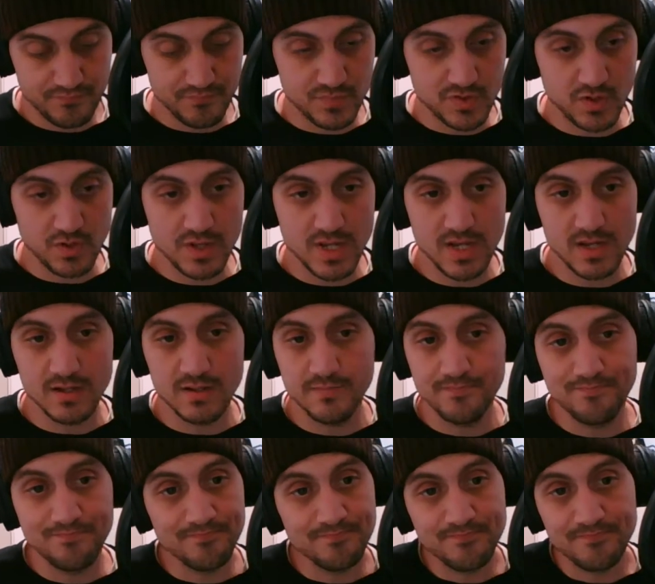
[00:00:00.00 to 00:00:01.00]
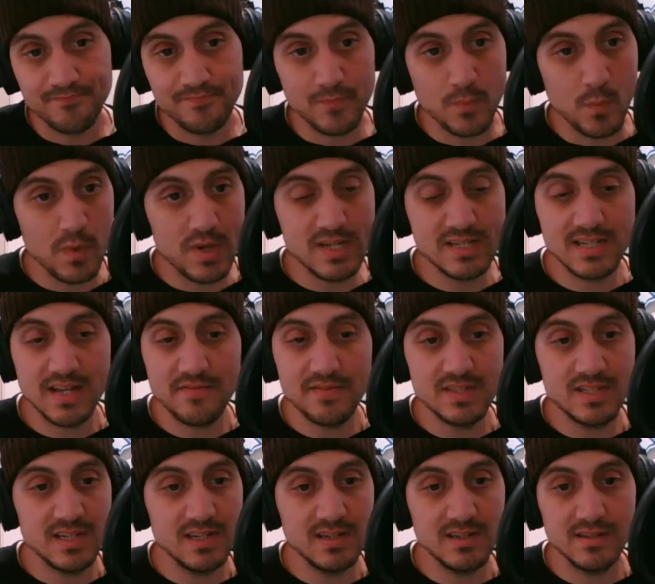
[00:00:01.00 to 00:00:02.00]
yeah, Week
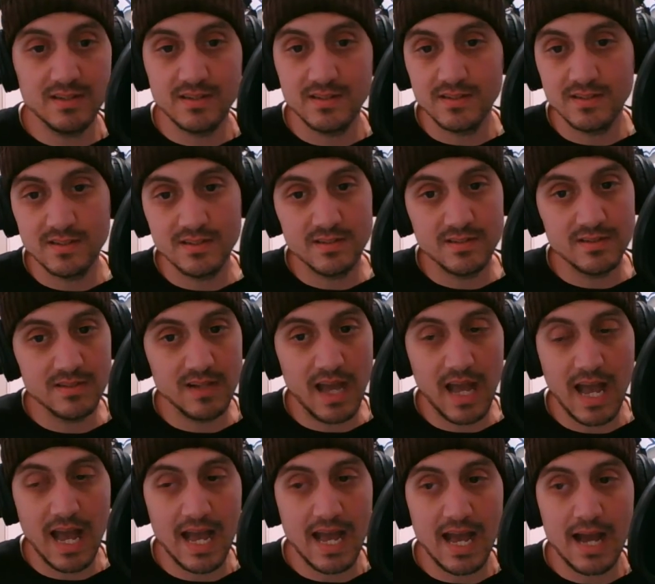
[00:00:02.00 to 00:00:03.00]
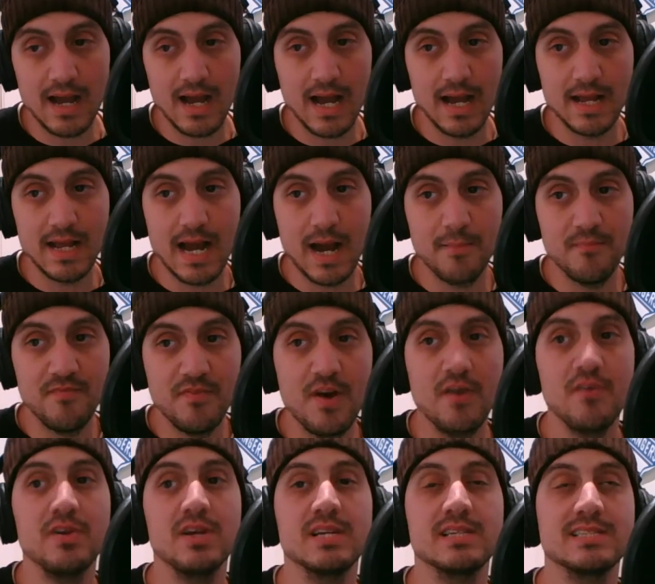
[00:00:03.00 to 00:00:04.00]
17. I'm
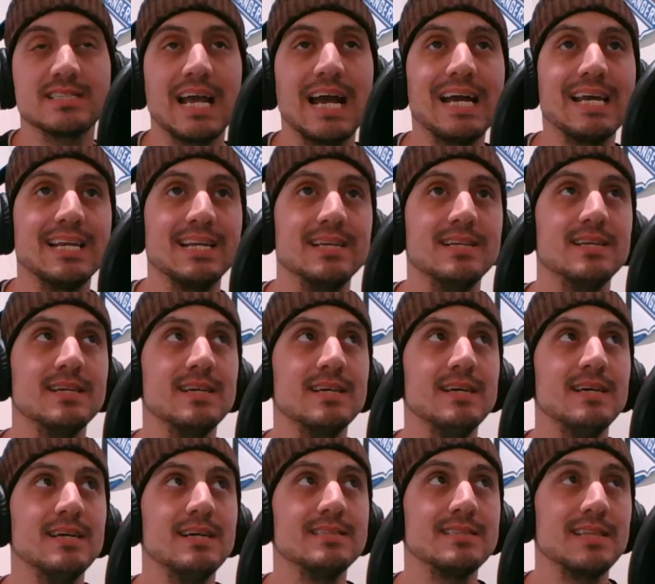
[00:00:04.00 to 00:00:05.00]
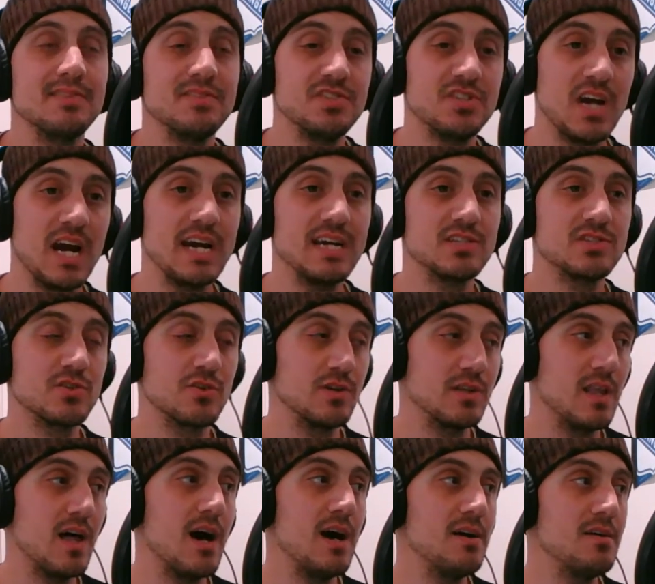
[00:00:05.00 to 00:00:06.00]
very excited that the Giants are
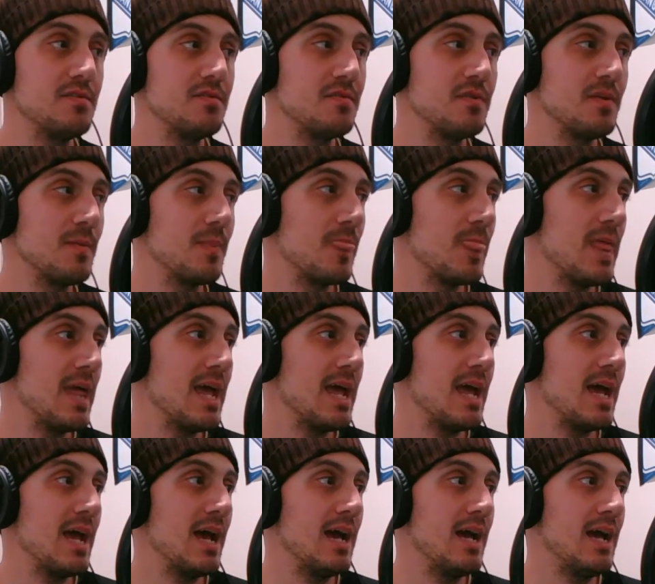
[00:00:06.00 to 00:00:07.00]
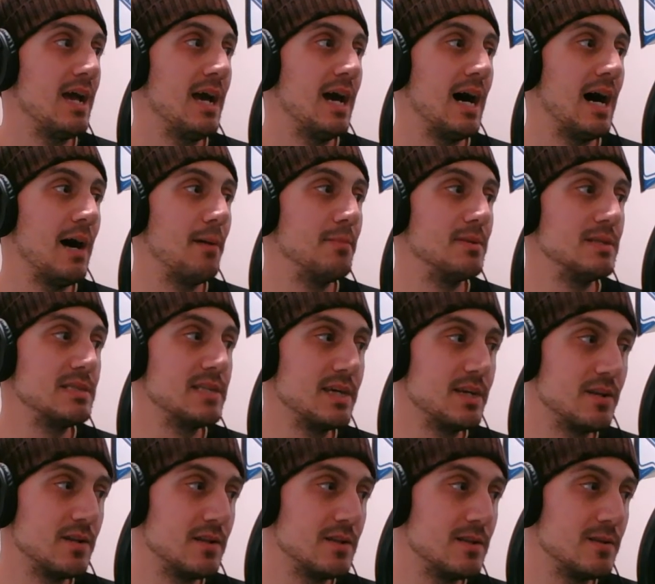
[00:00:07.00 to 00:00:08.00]
alive. I'm a
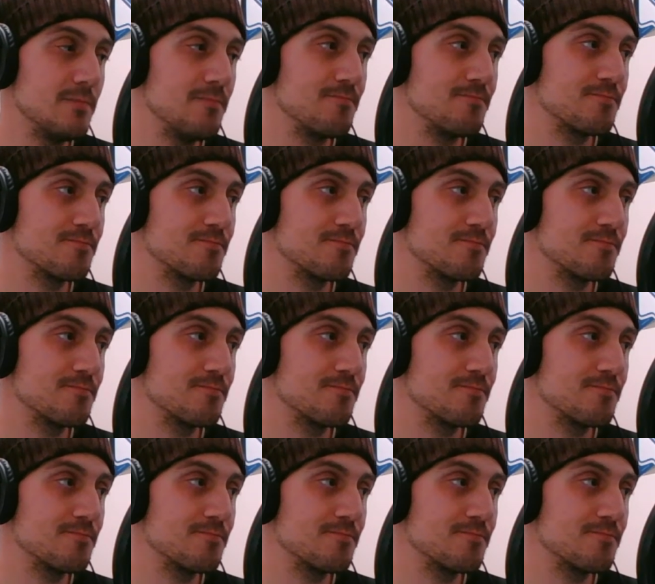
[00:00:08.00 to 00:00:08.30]
little,